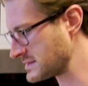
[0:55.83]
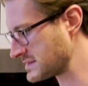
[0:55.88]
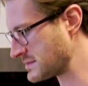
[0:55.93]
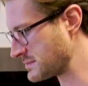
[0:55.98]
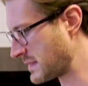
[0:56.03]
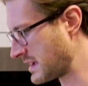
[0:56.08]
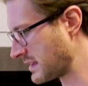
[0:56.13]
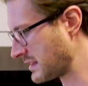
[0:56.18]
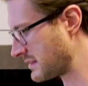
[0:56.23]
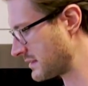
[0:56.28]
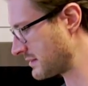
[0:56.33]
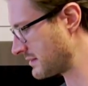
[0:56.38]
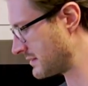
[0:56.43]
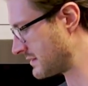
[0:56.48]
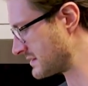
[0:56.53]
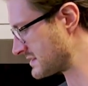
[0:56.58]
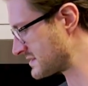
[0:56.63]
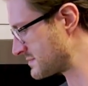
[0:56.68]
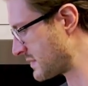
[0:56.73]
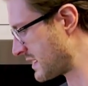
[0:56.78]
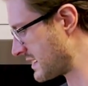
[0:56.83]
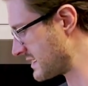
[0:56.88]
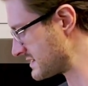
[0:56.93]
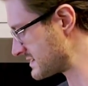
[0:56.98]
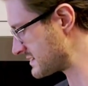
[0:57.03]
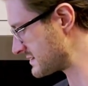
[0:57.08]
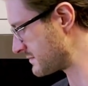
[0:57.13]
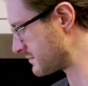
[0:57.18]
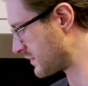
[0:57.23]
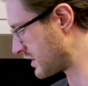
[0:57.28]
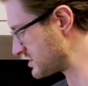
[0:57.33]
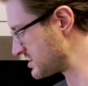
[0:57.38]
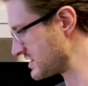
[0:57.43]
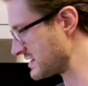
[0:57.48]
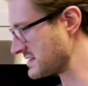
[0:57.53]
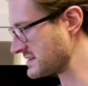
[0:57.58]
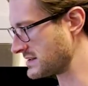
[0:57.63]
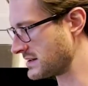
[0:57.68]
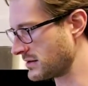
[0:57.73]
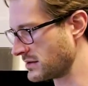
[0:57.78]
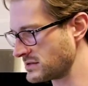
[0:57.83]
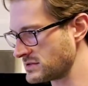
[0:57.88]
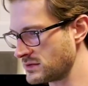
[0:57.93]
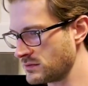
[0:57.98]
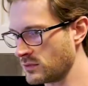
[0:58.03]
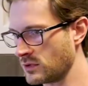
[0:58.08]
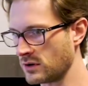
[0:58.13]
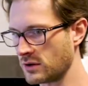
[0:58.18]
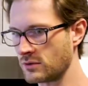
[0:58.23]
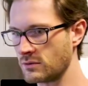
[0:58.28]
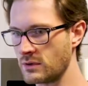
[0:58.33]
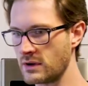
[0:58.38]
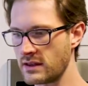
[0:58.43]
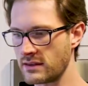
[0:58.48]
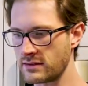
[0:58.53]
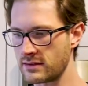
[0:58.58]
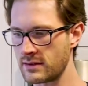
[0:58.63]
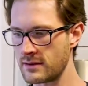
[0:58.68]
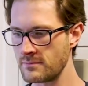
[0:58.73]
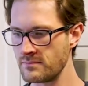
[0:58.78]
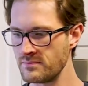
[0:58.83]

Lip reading: to make the space much easier to work with,